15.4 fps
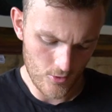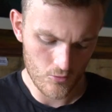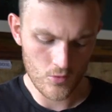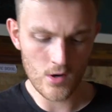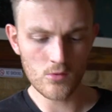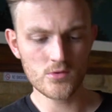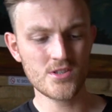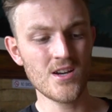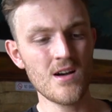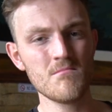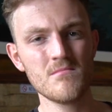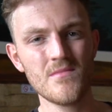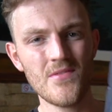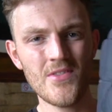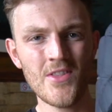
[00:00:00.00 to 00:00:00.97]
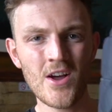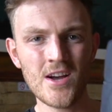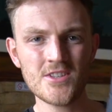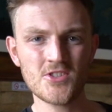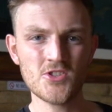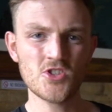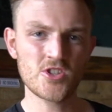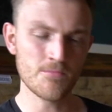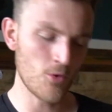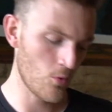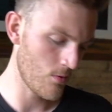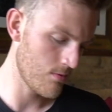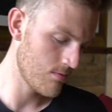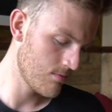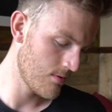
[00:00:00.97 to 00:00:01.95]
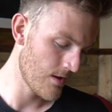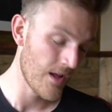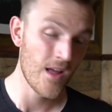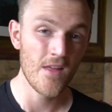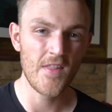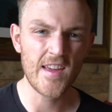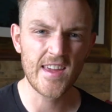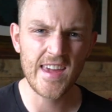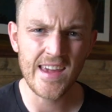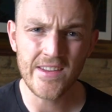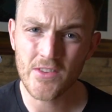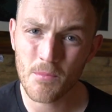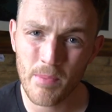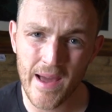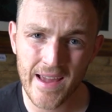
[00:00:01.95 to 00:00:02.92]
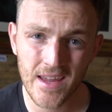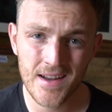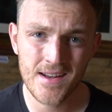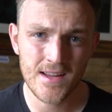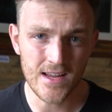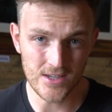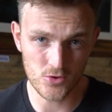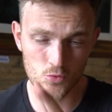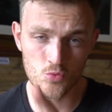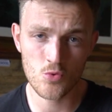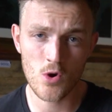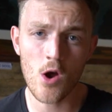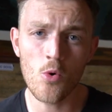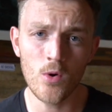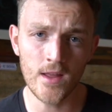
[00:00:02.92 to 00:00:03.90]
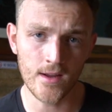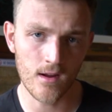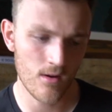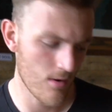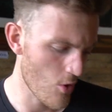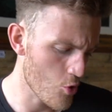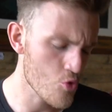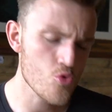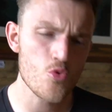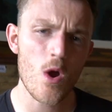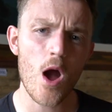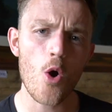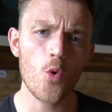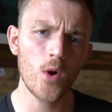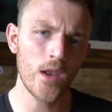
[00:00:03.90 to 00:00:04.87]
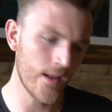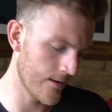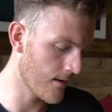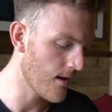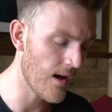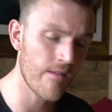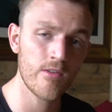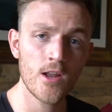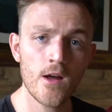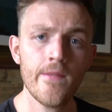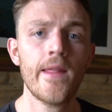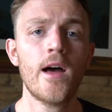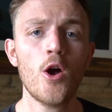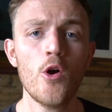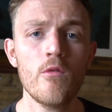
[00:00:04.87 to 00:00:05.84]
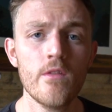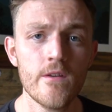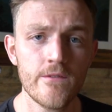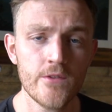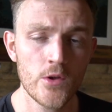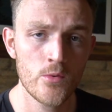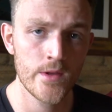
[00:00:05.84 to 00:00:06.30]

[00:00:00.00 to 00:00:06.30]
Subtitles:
Rolls up, nice and small. The key to packing is rolling. Rolling! I've learned that over the few